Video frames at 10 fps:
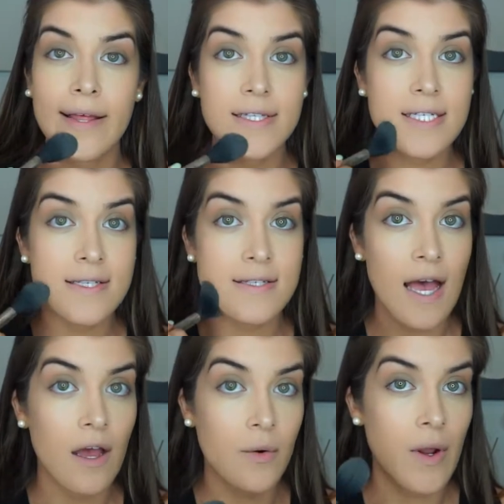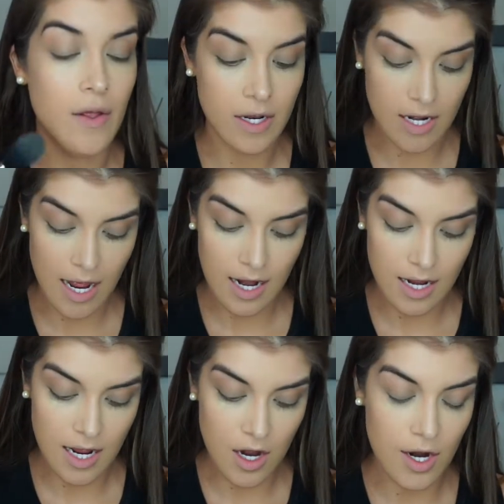like to set around in
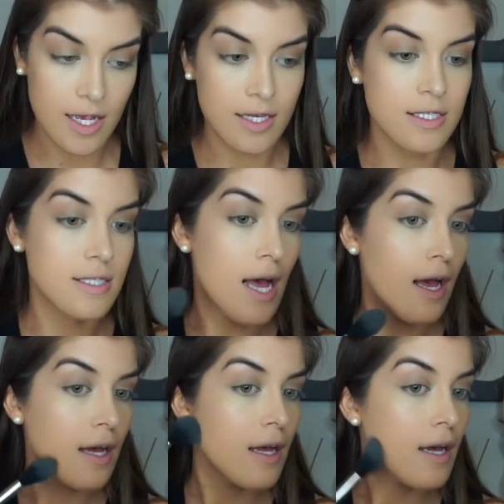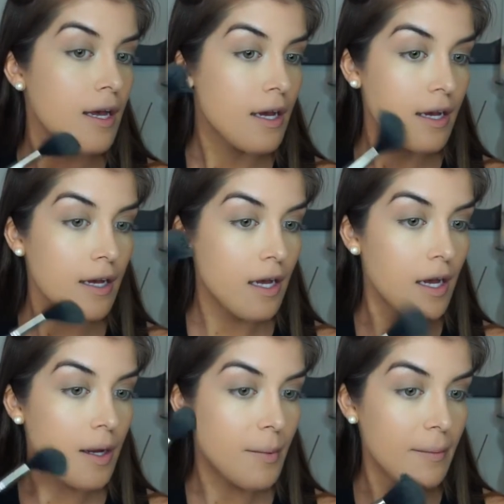any areas that
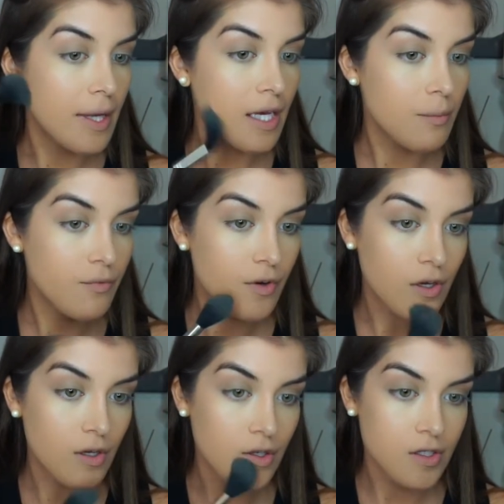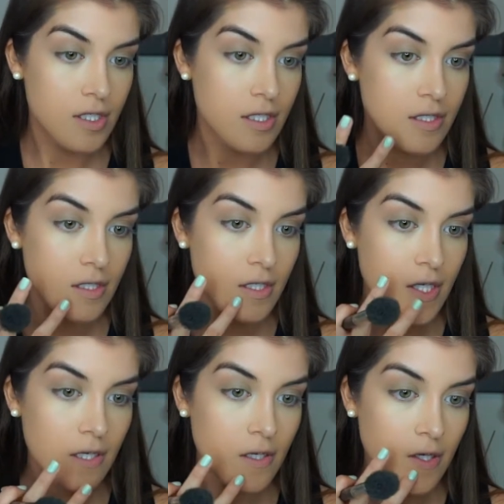my makeup falls
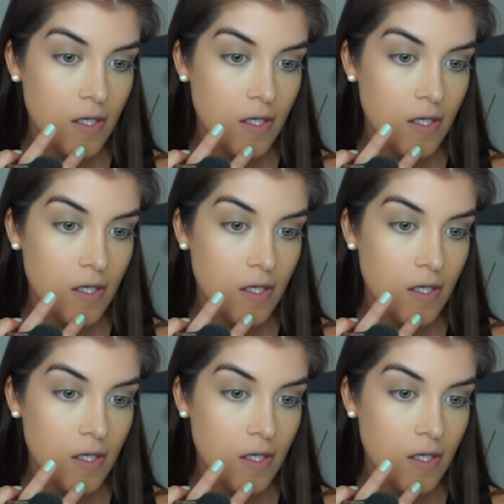easily.